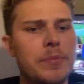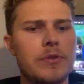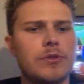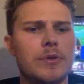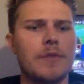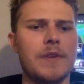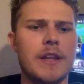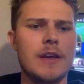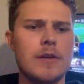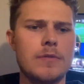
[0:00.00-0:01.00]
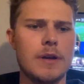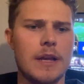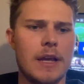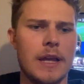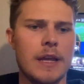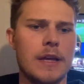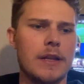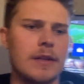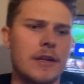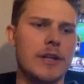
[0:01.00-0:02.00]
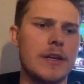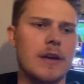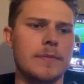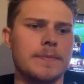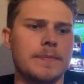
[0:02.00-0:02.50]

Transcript: you enjoy the video, and here you go.